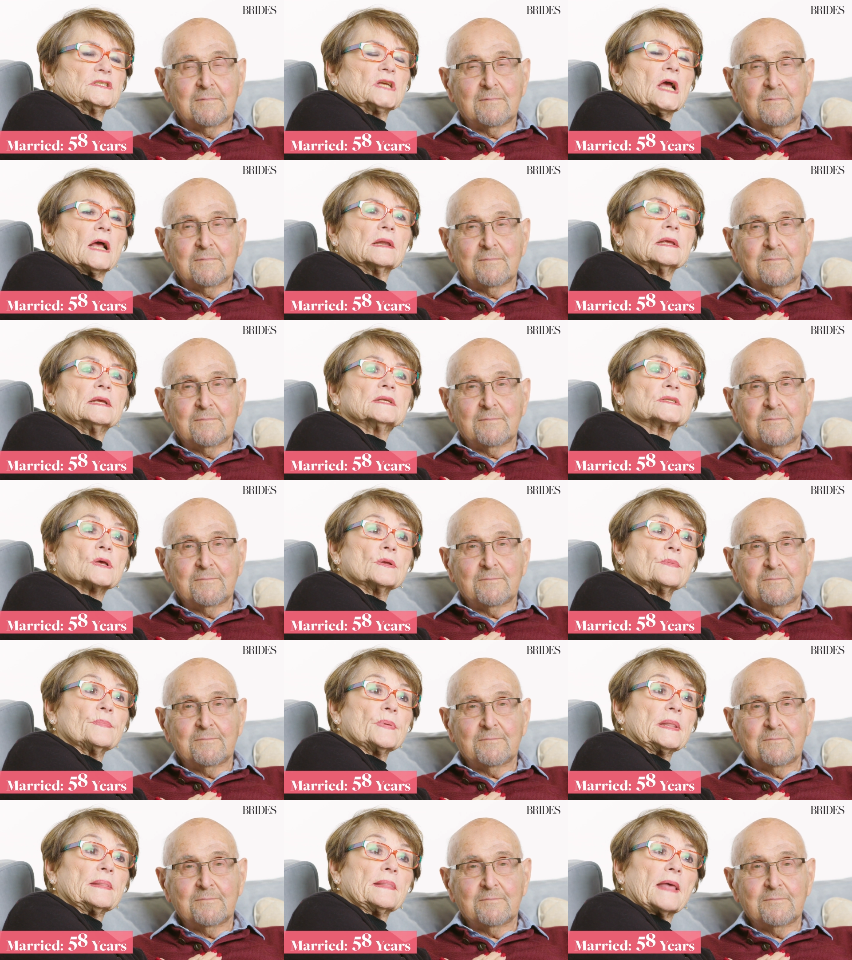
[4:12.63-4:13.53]
Speaker 1: Charlie's going
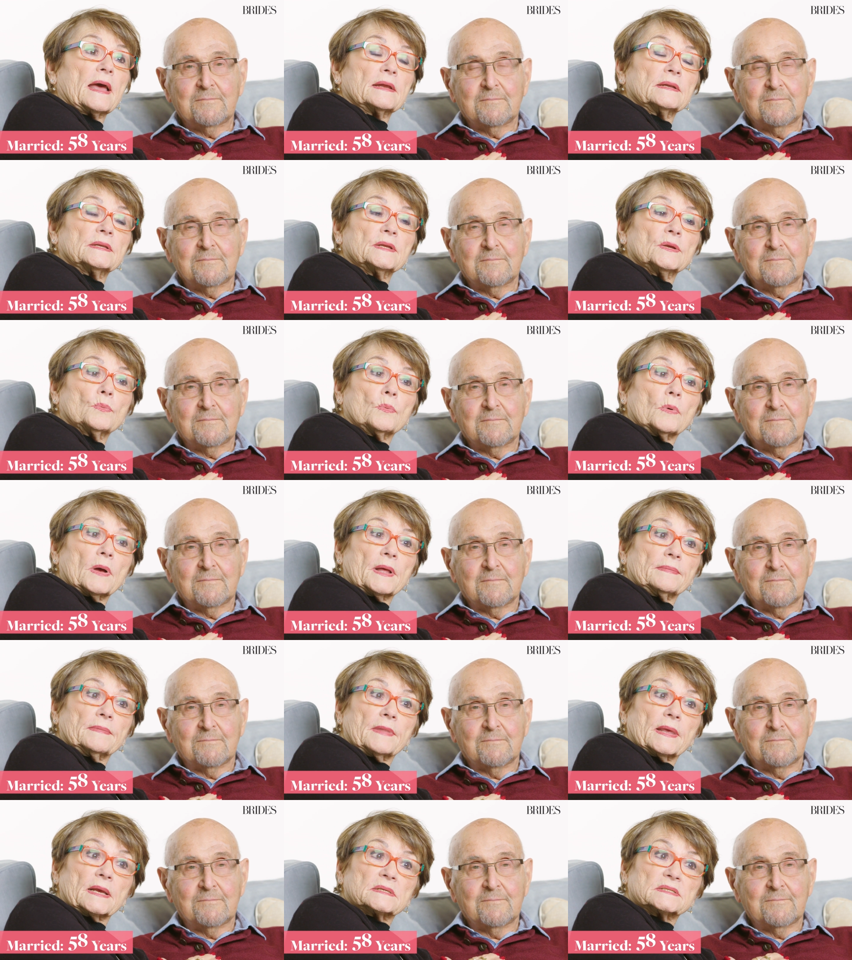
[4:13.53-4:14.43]
to be
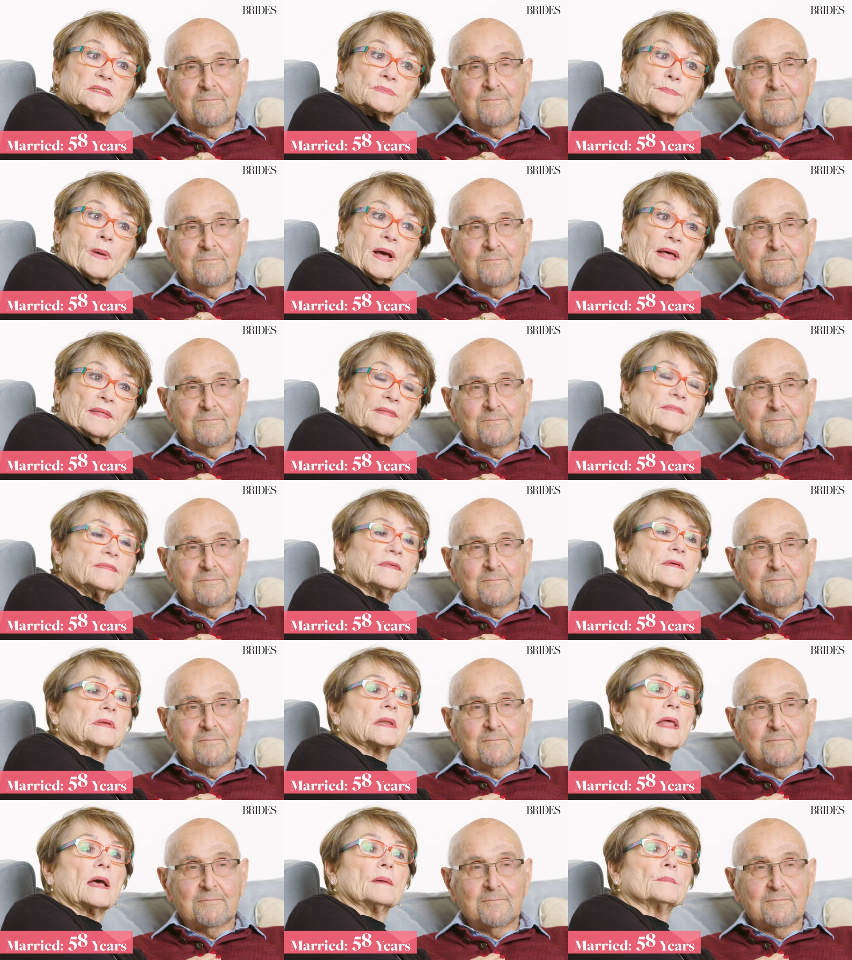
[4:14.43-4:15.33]
ninety-one next month,
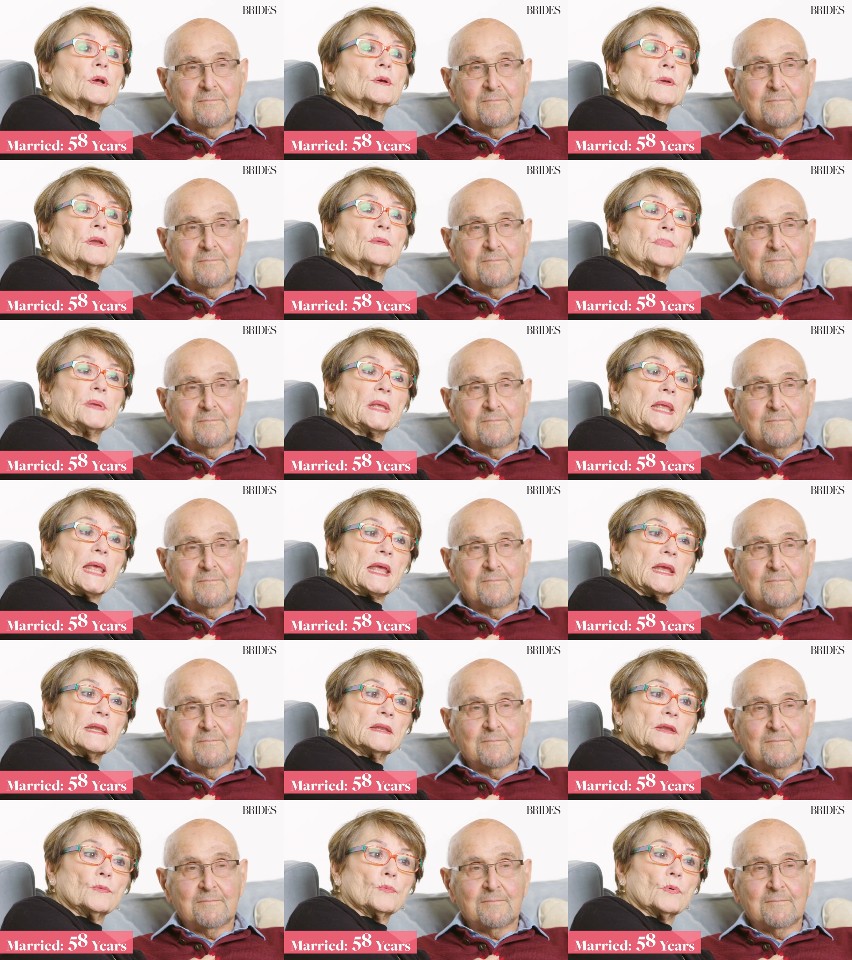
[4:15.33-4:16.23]
and I'm going to be
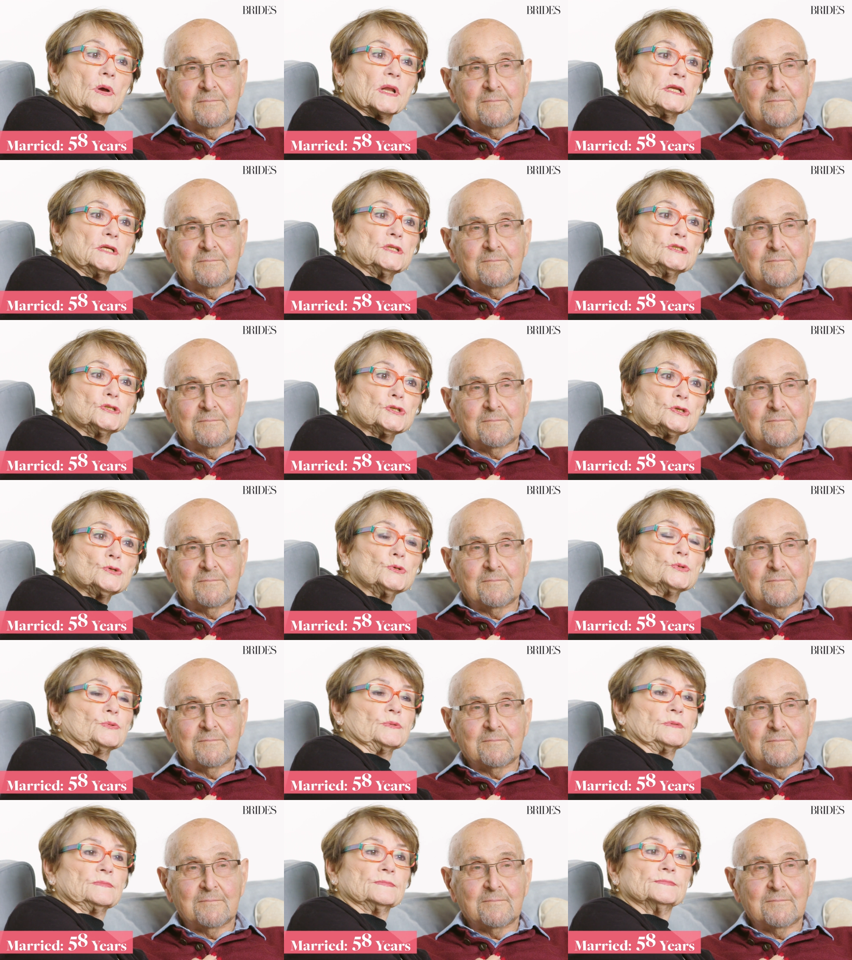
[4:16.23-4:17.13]
eighty-one in
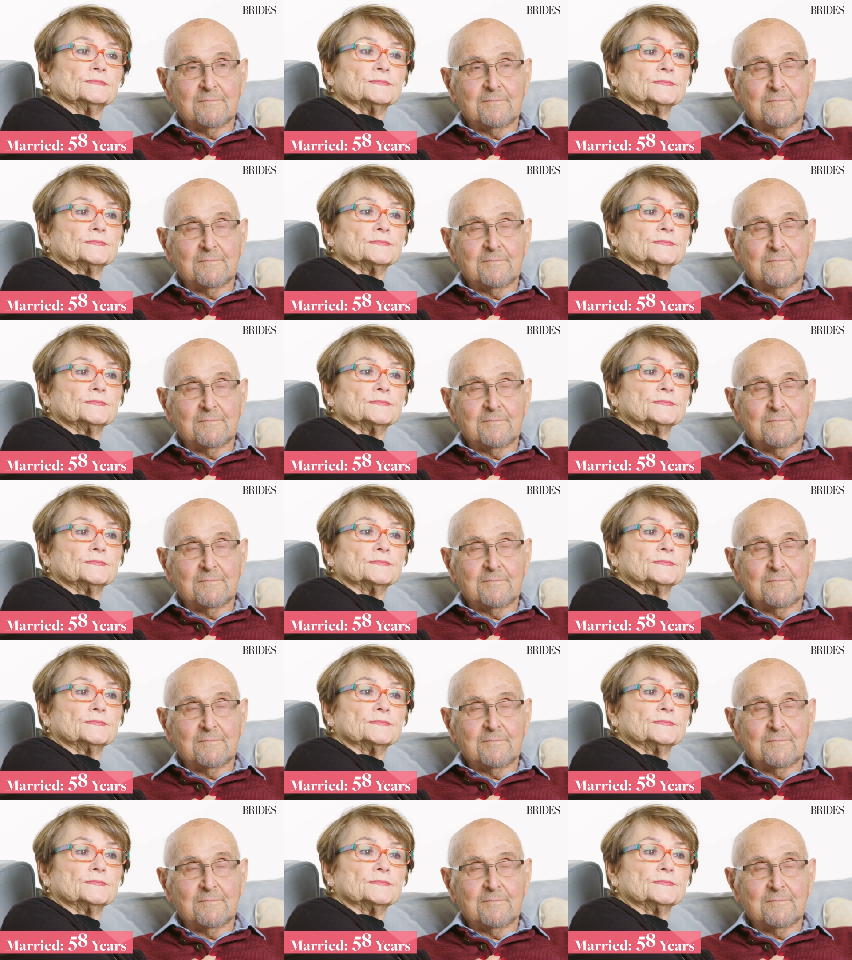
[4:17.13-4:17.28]
June.